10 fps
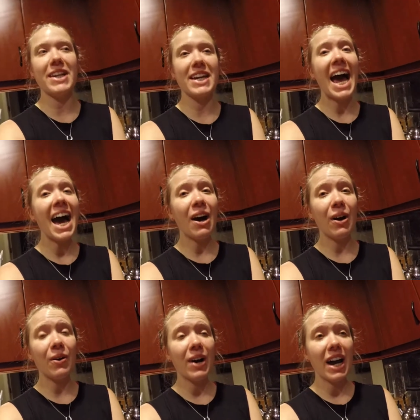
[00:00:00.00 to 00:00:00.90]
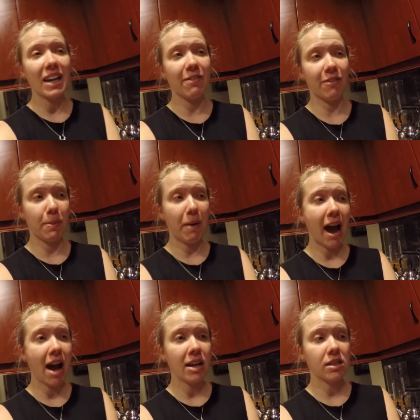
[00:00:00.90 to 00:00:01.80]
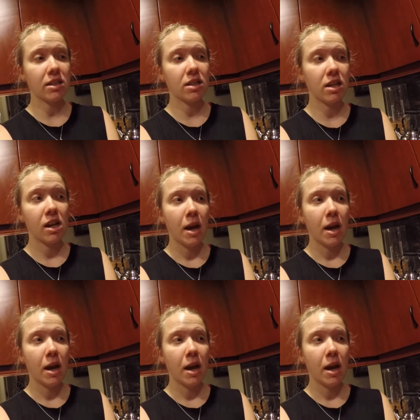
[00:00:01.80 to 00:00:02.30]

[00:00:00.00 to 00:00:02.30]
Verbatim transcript: Now, and for the past